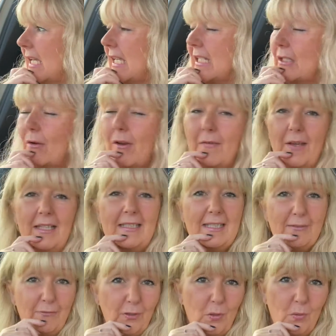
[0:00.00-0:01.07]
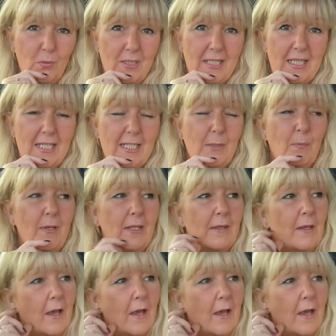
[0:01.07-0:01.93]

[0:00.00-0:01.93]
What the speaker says: So I've had difficulties with